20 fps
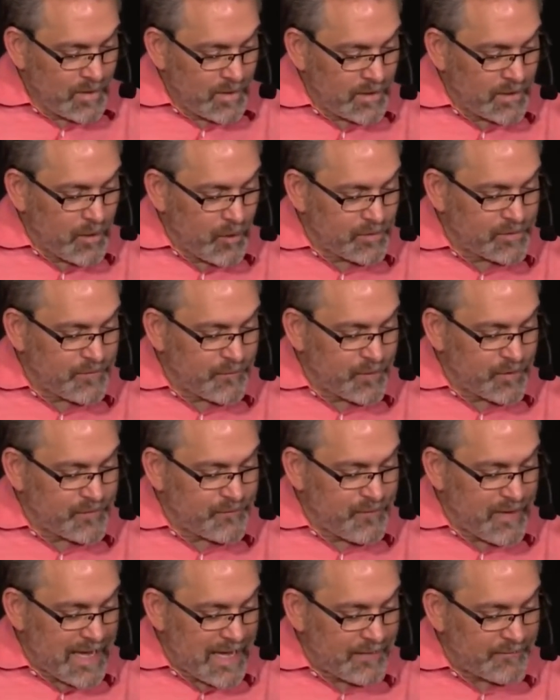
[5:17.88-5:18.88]
He goes to
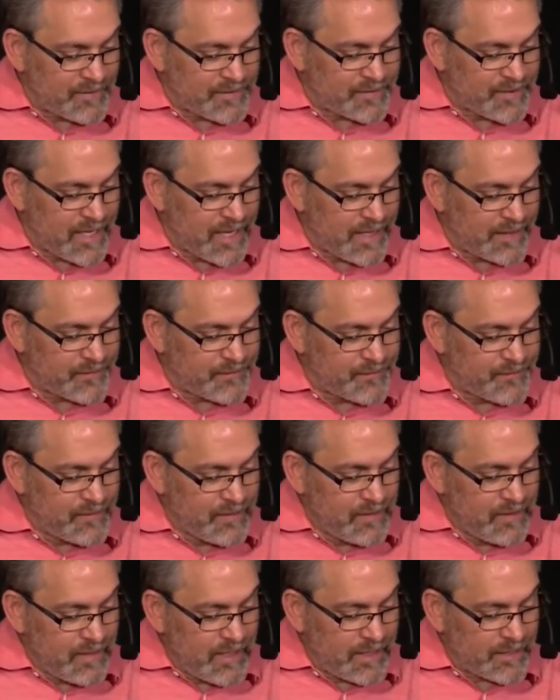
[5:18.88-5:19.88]
verse 5. He says,
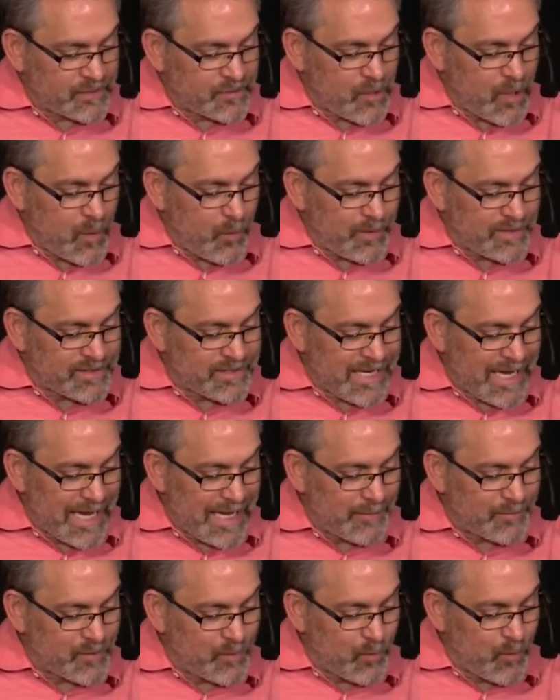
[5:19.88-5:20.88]
and his taught ones
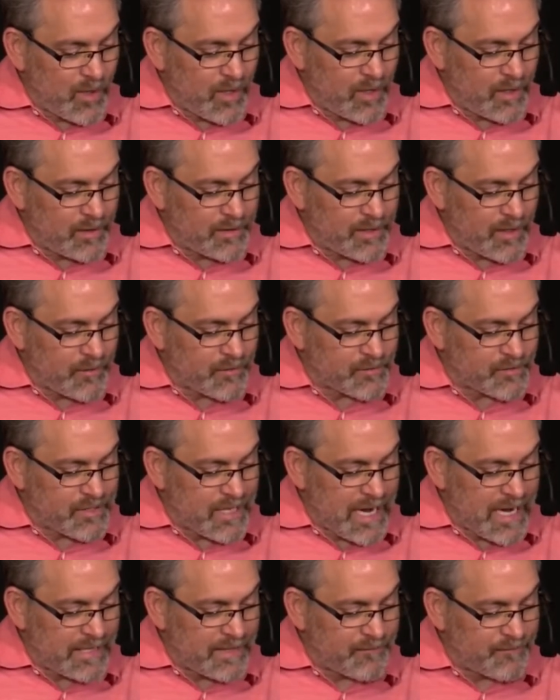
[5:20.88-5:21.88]
came to the other
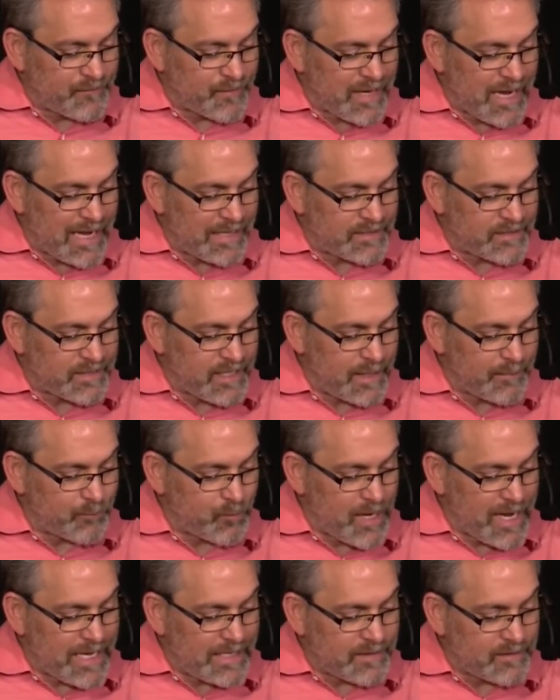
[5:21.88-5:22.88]
side and forgotten to take
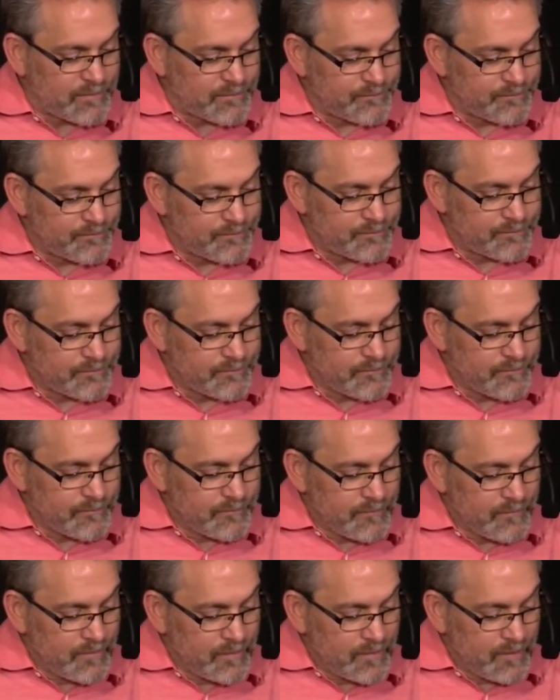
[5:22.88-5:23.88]
bread.
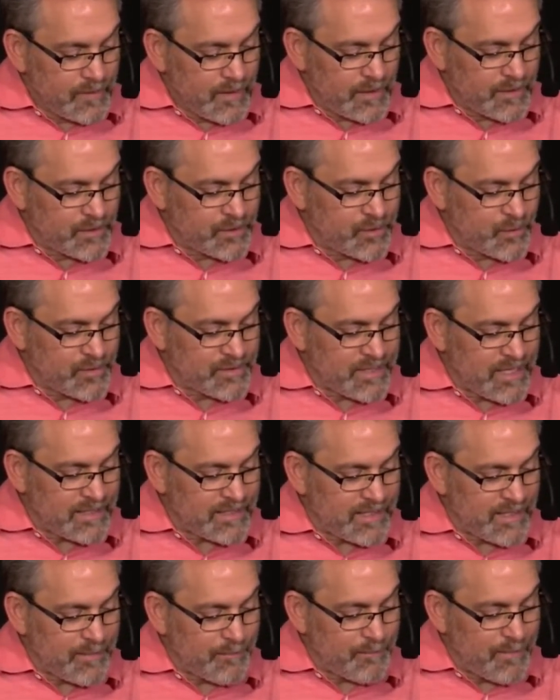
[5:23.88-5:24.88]
And Yeshua
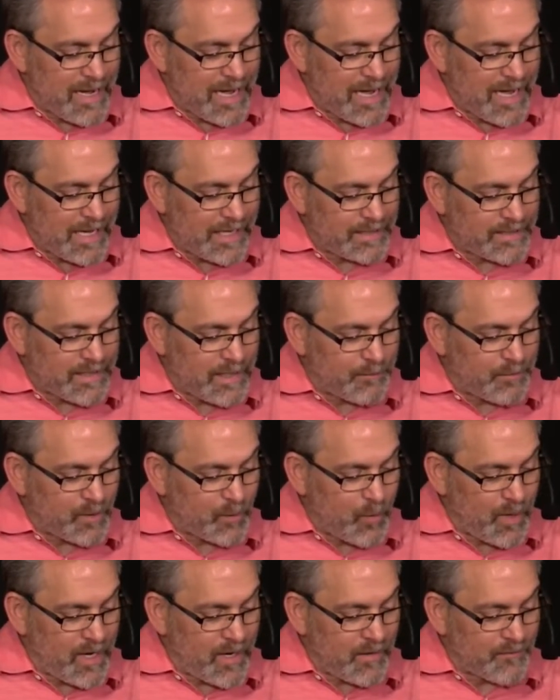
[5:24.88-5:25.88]
said to them, mind and
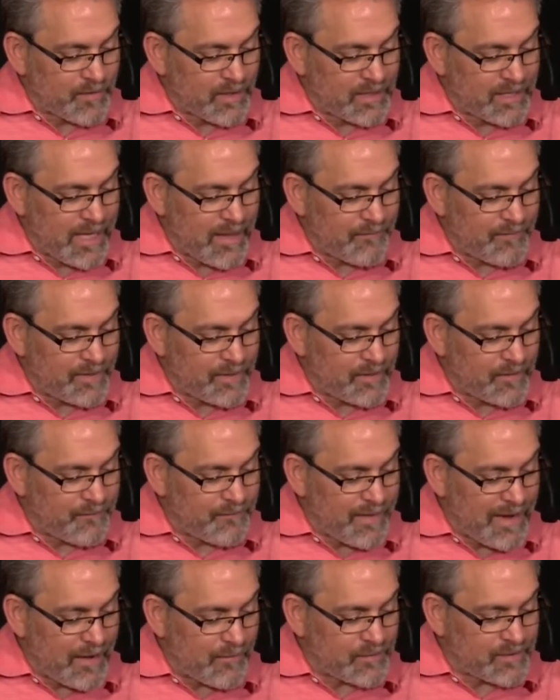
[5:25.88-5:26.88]
beware of the leaven of the
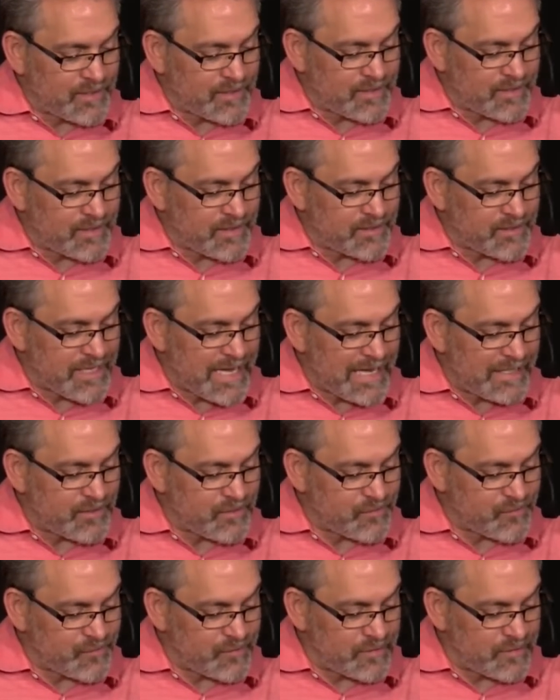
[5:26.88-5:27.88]
Pharisees and the
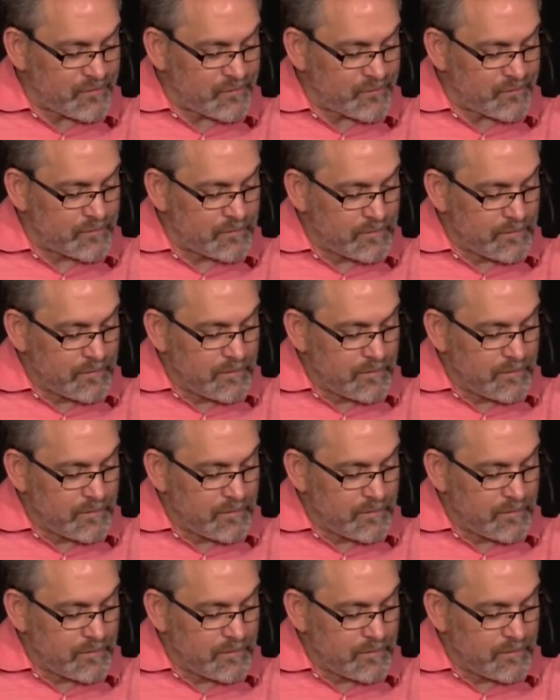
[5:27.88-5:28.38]
Sadducees.